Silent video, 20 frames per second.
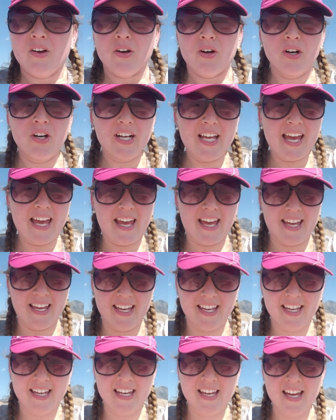Okay,
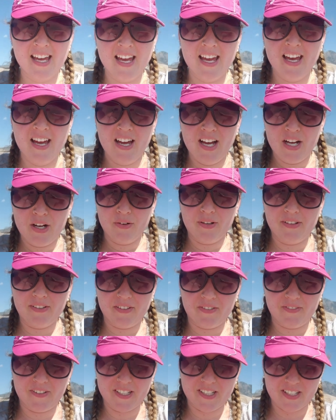we've
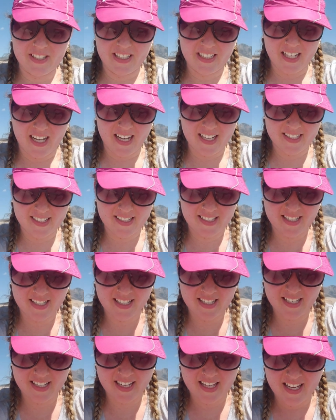officially gotten
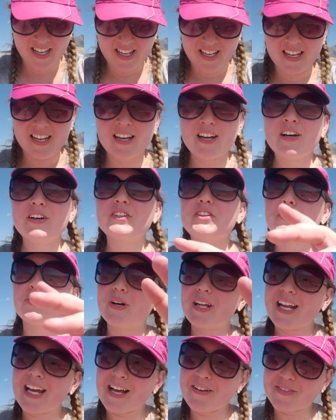to
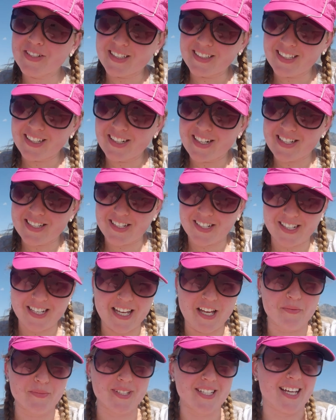what I have declared as our
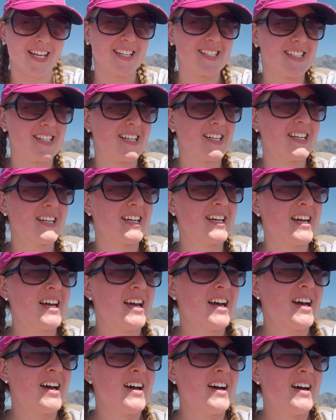campsite.
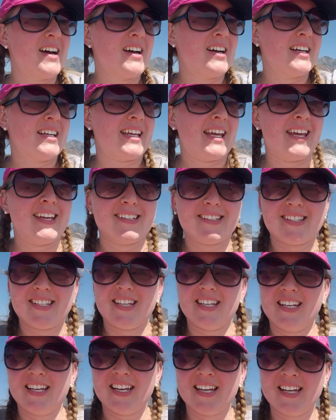Can't
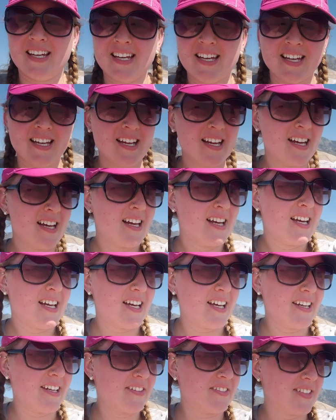see
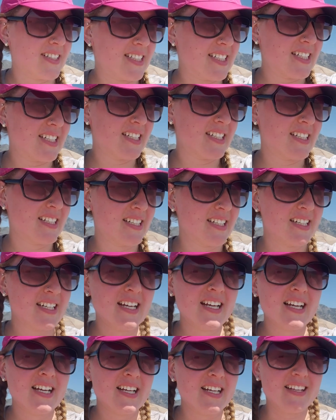anyone
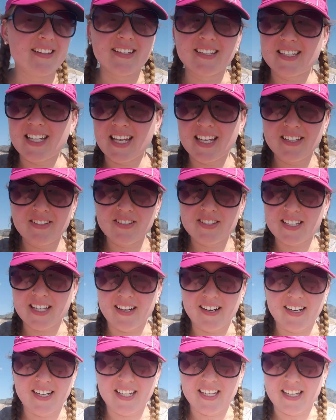in the day-use
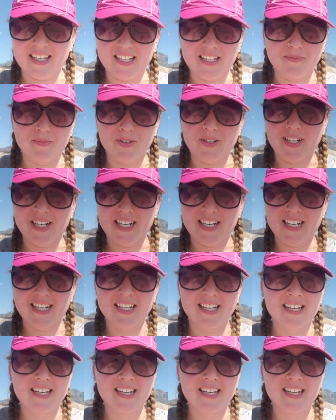area anymore,